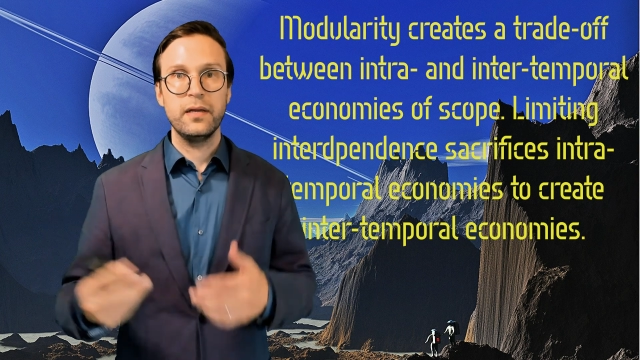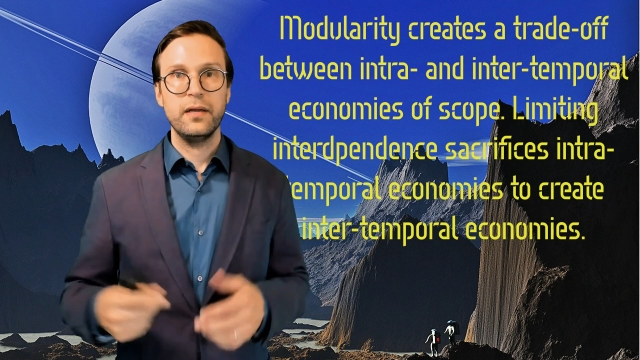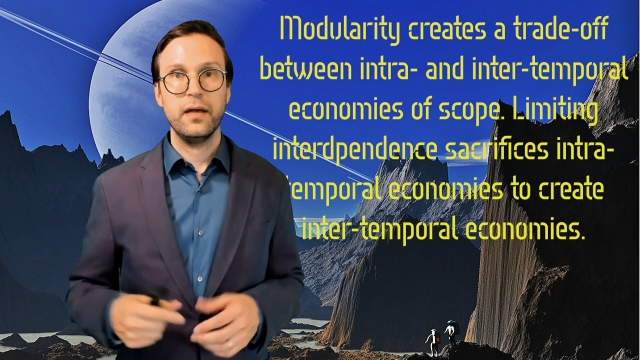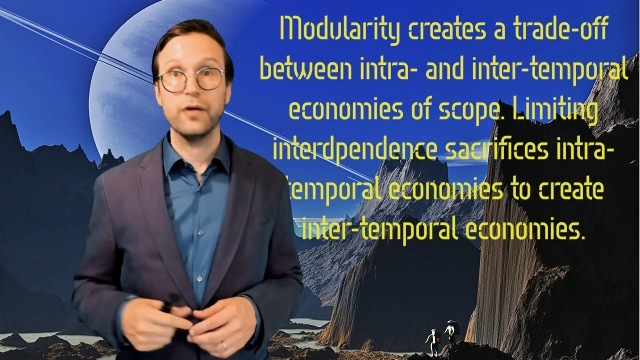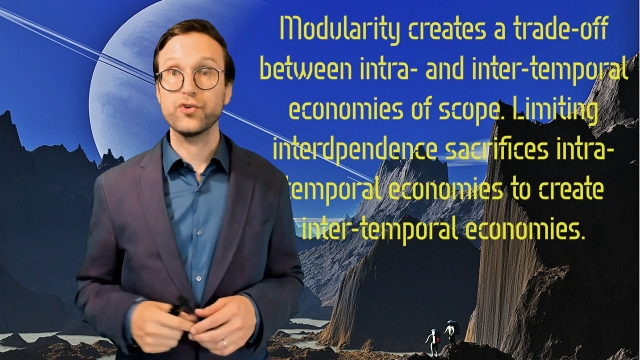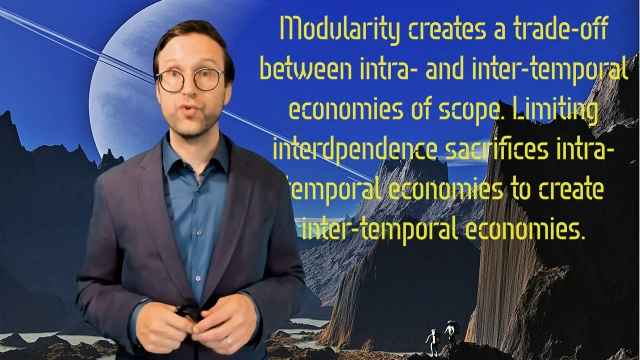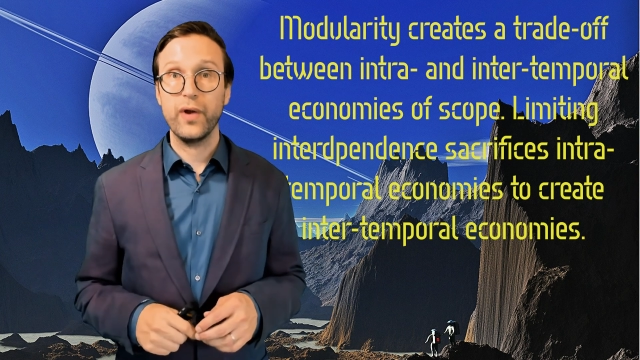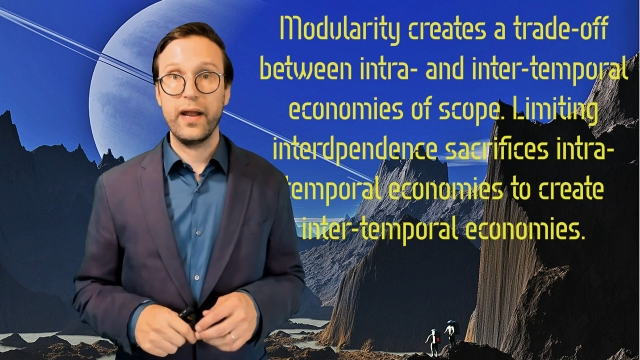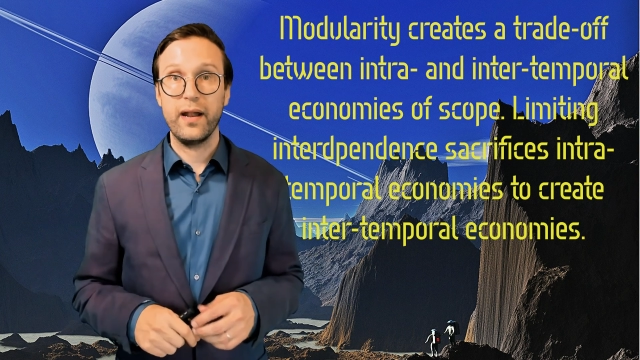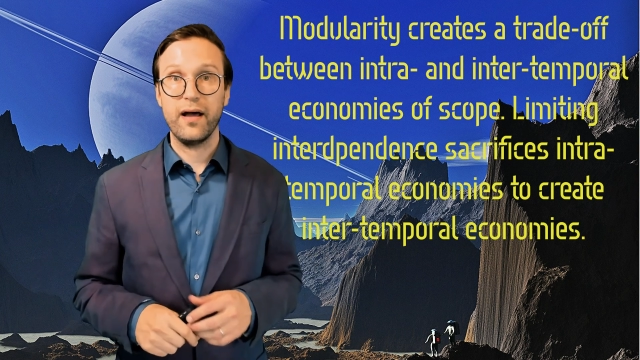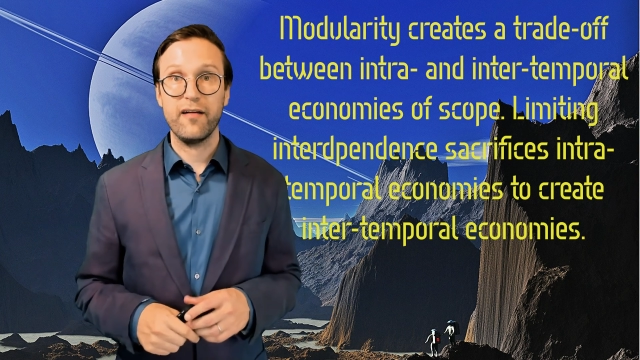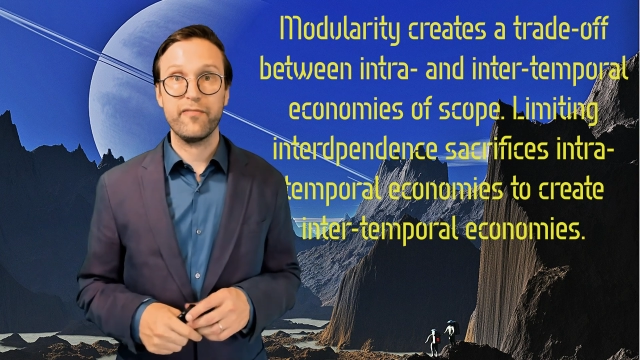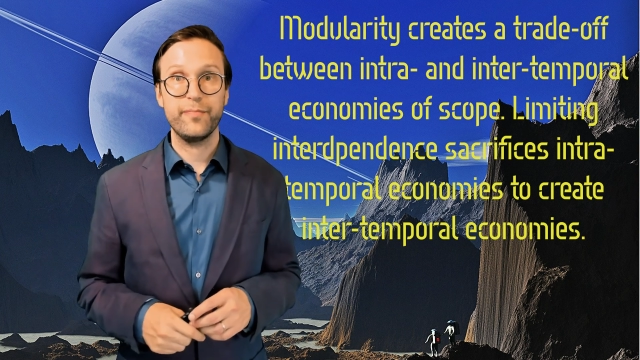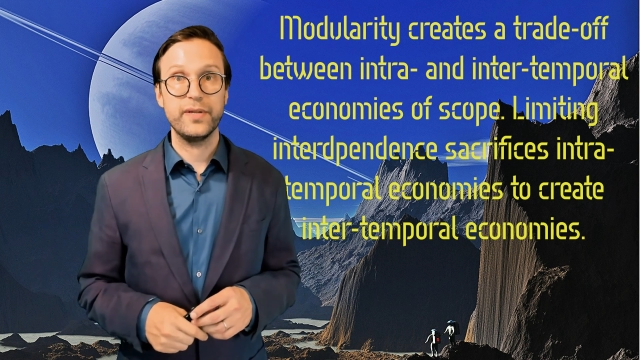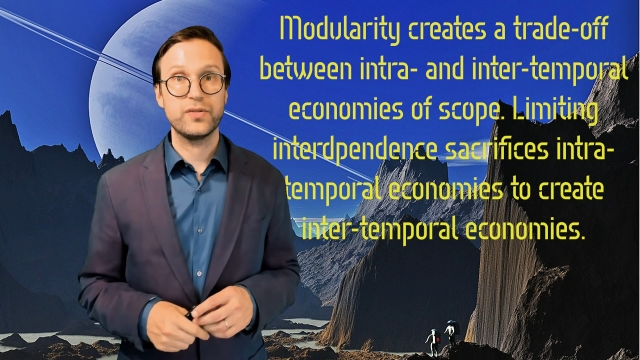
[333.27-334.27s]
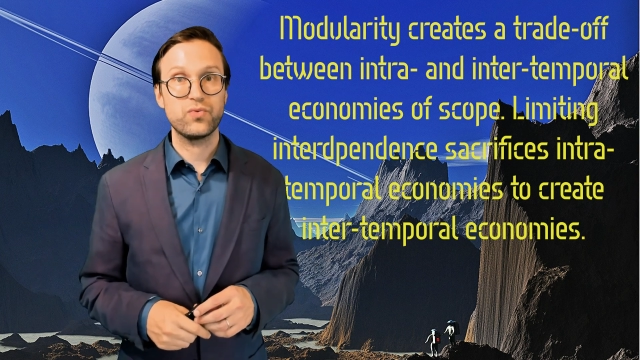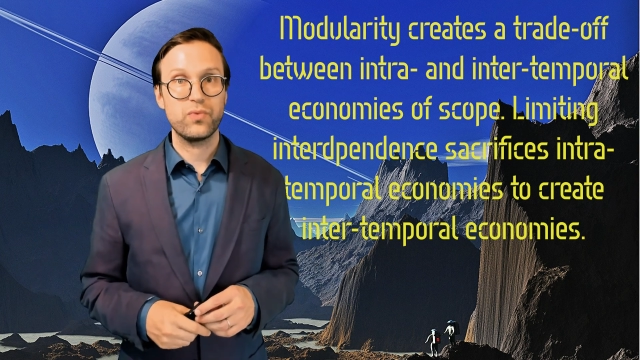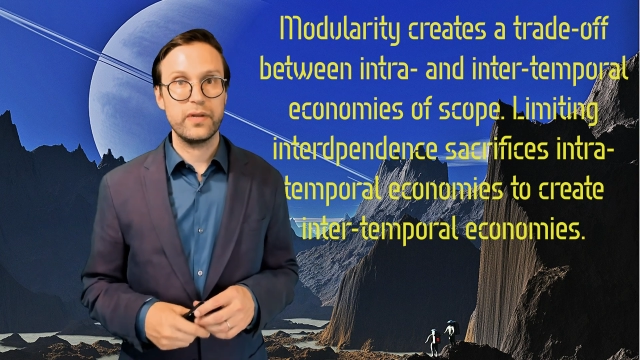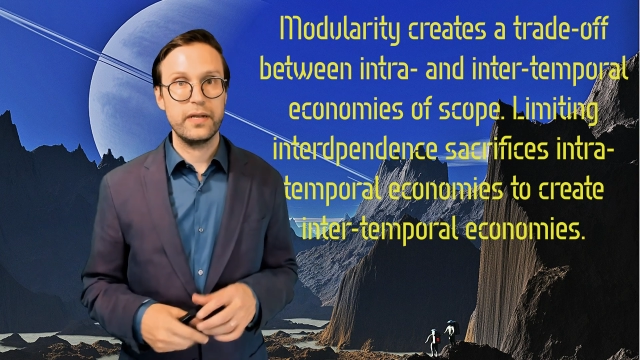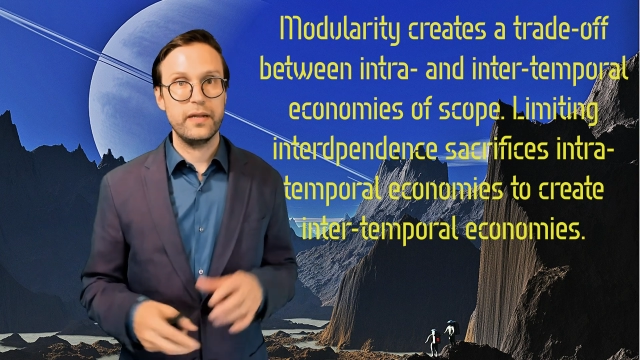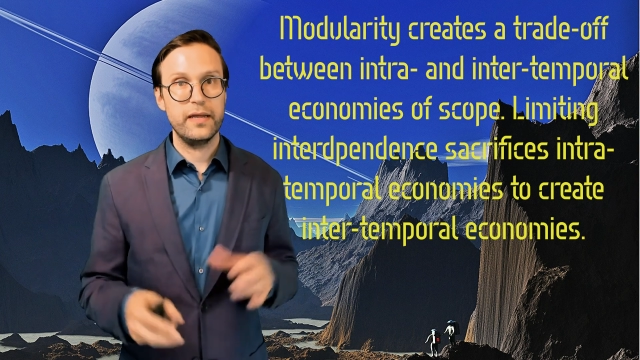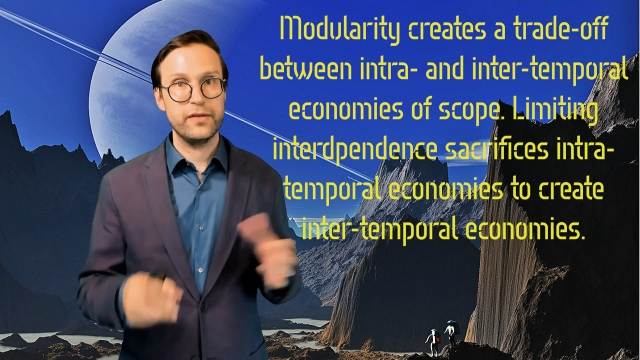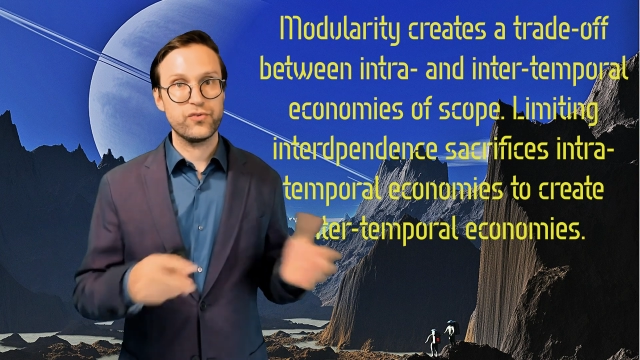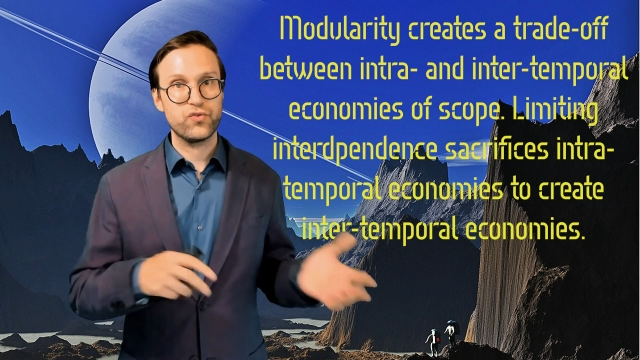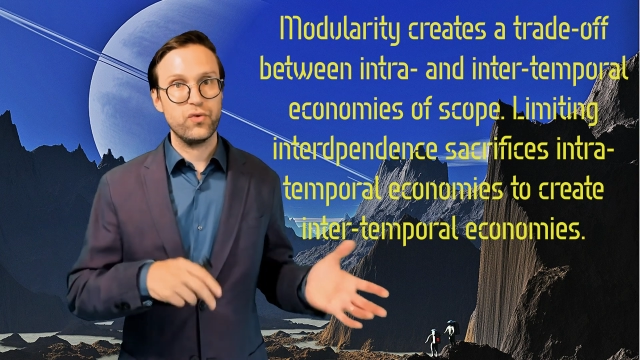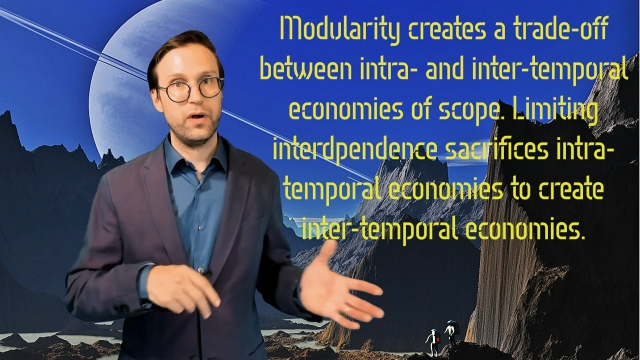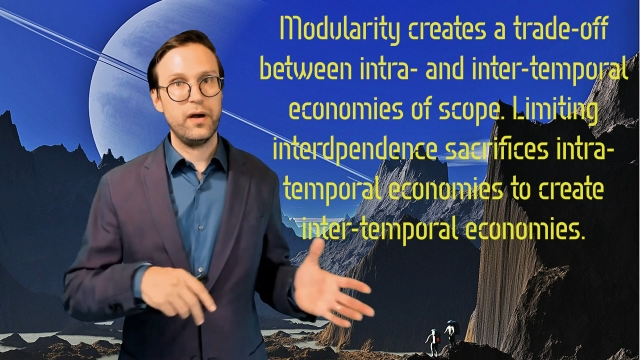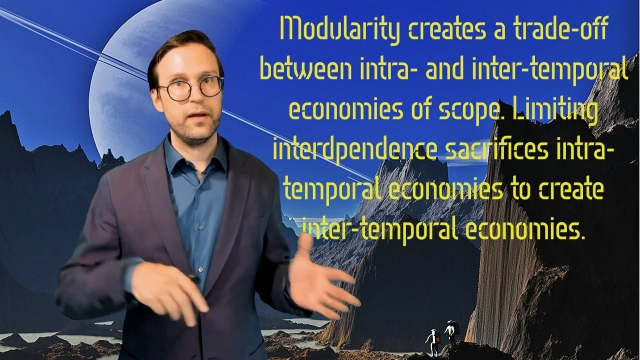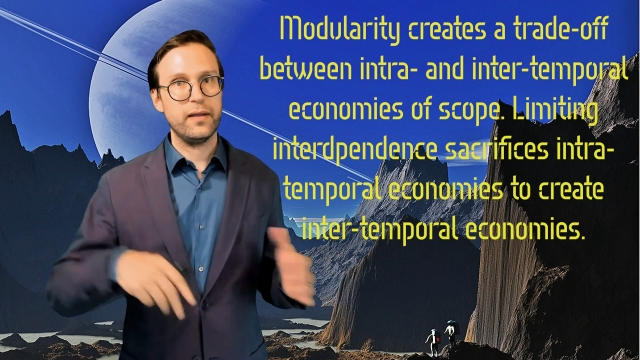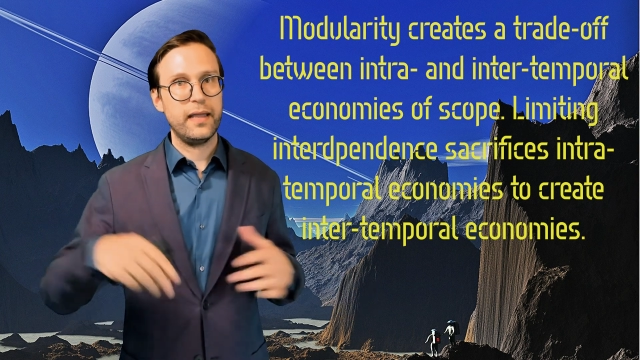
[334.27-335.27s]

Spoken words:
a trade-off between intra